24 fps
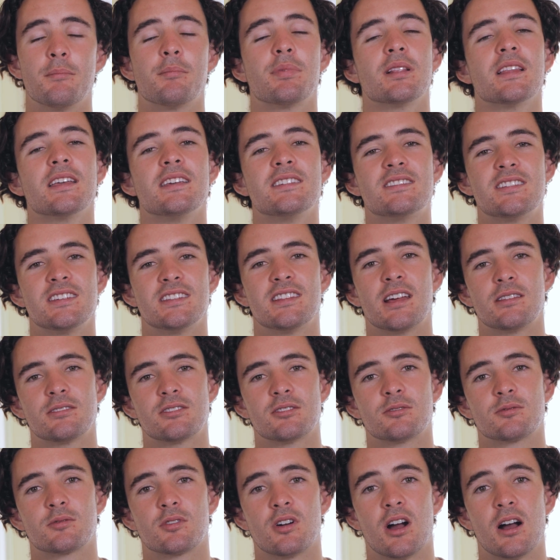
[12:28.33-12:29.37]
please hit that
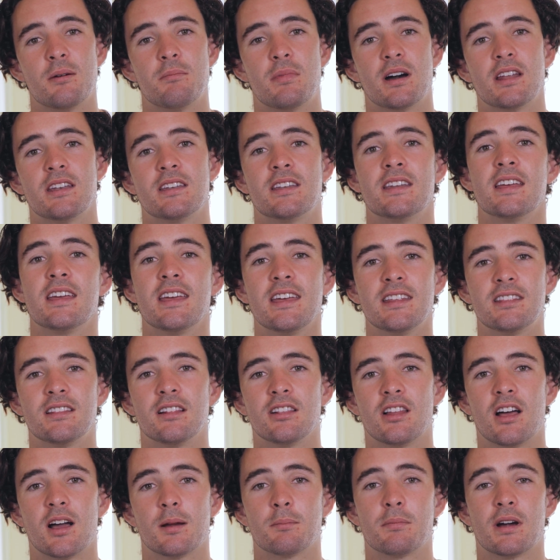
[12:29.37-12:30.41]
subscribe button, hit the
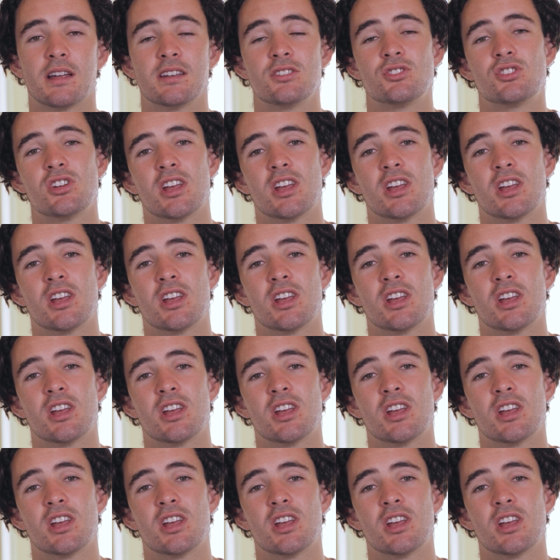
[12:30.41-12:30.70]
like button,